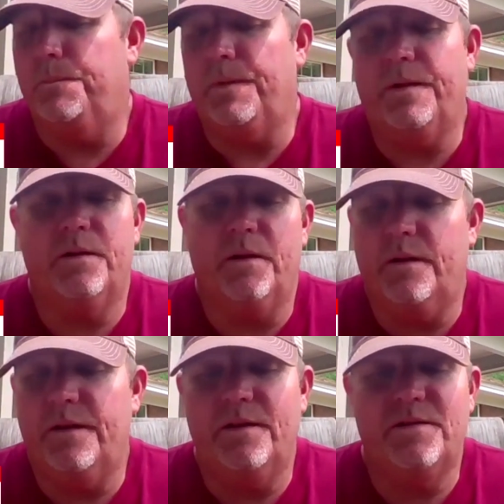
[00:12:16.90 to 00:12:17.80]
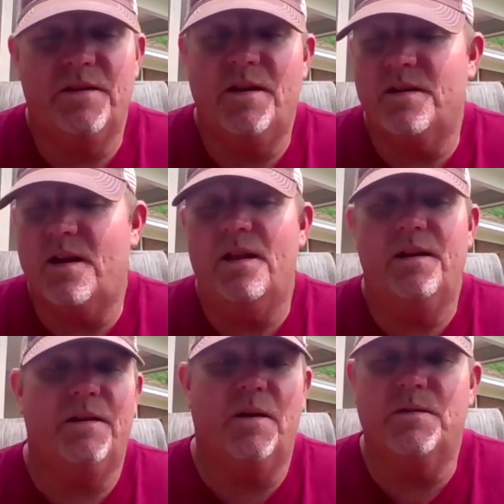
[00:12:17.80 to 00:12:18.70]
Player, uh, the NCAA is not
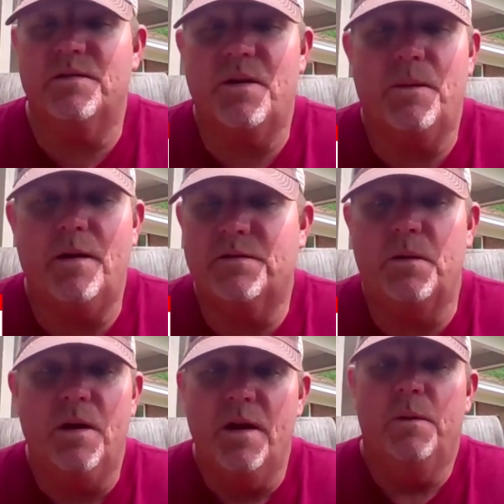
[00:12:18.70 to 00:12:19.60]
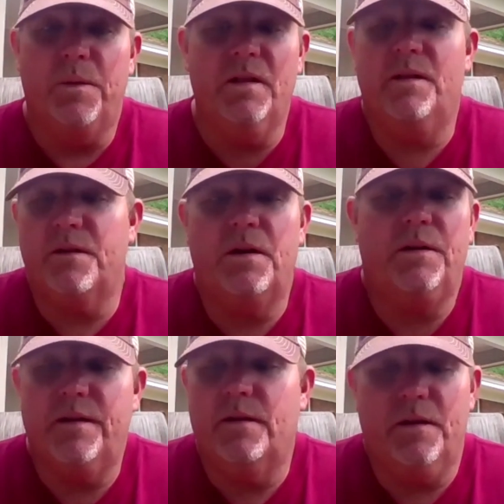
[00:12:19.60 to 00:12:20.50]
letting coaches go out. So we
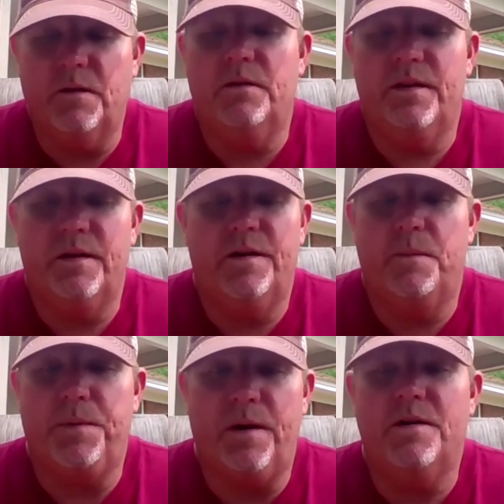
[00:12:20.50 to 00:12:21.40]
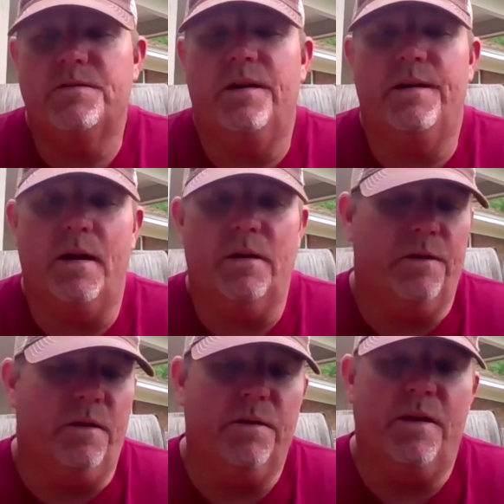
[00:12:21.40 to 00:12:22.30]
literally literally are in a pause right now
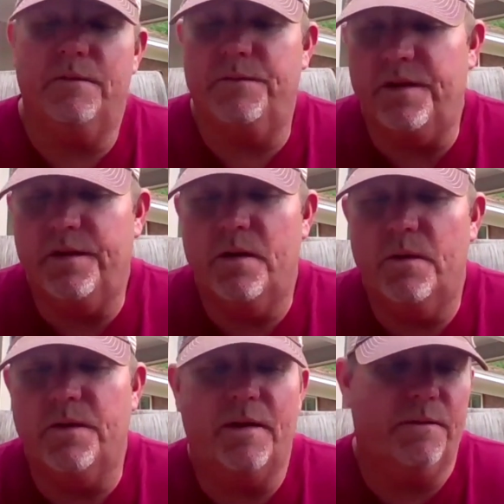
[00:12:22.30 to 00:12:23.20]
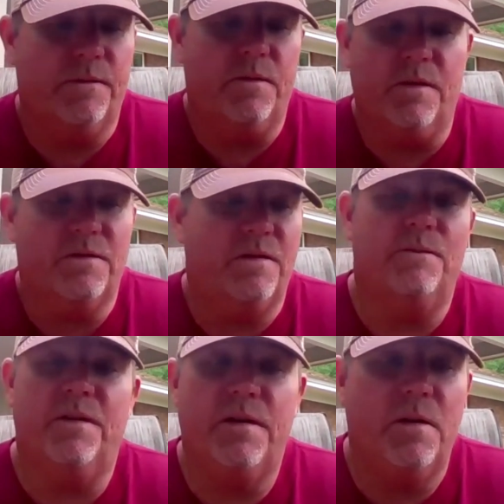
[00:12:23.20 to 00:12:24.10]
you know you have video you have you can
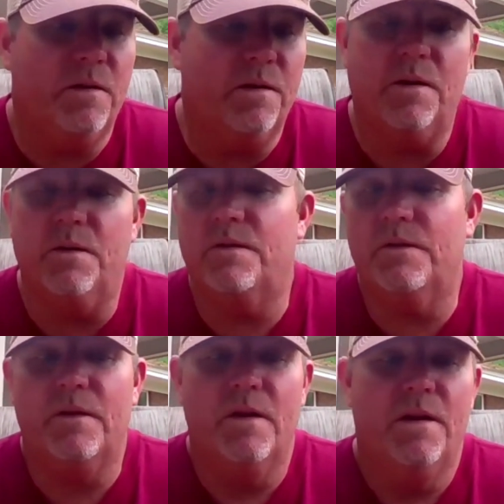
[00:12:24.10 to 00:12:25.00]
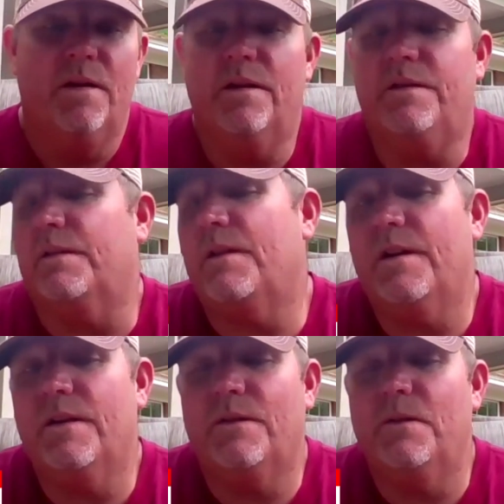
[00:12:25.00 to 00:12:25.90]
send video to the coaches that you're
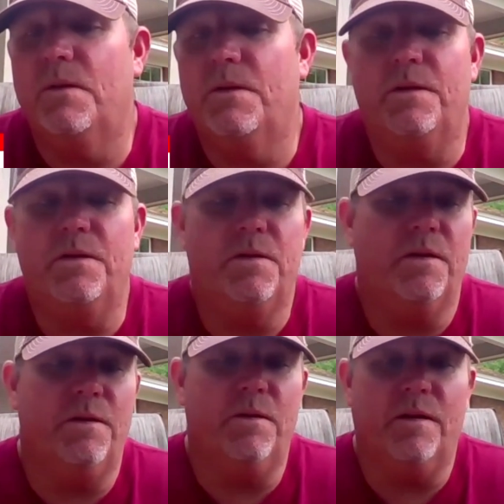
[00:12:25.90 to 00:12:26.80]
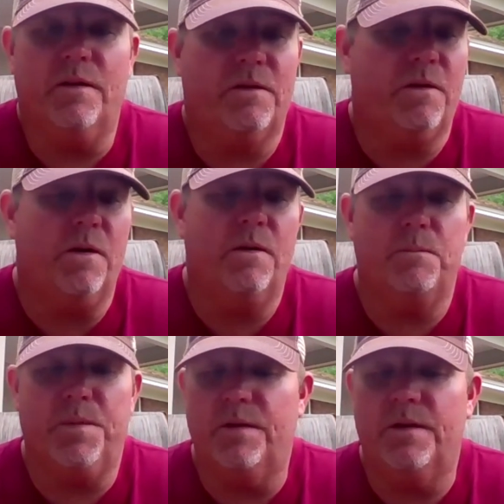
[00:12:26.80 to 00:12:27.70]
talking to you know you can you can start
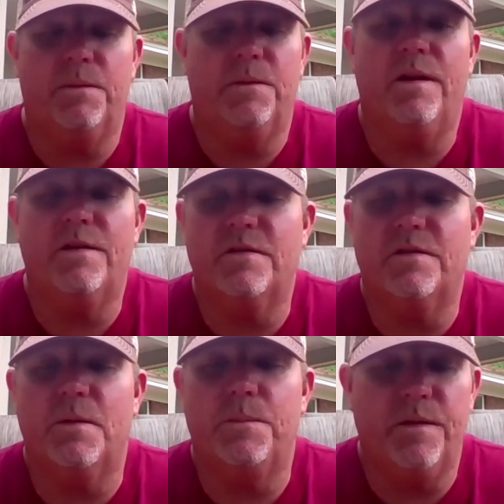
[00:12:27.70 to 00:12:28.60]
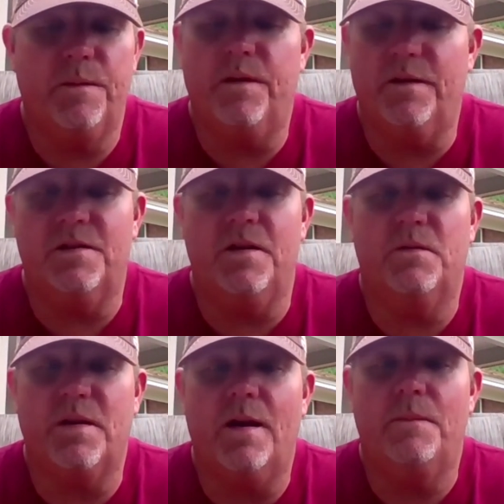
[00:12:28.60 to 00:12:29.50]
building a relationship and then when it's
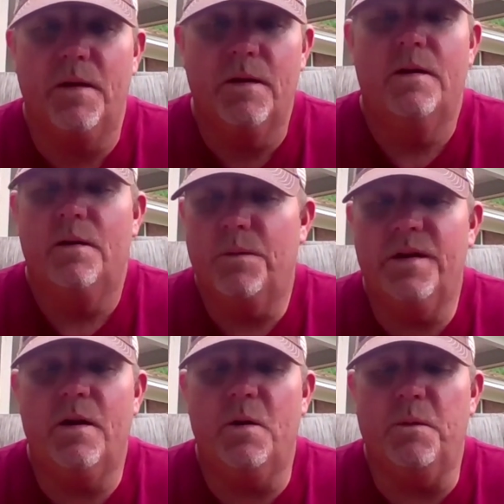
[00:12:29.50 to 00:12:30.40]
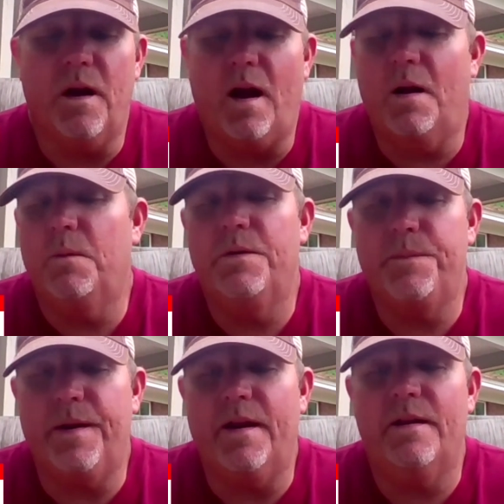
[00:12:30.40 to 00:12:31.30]
go time we go i
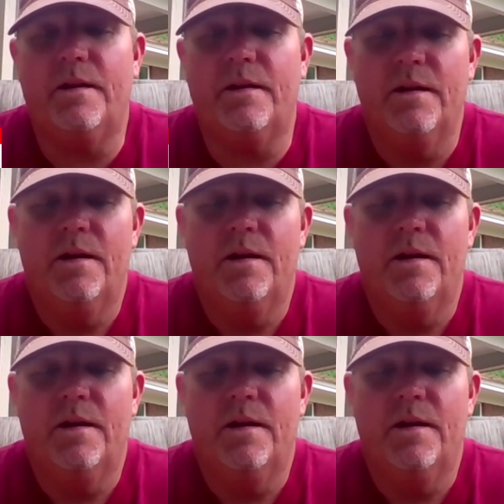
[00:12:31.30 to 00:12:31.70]
wouldn't panic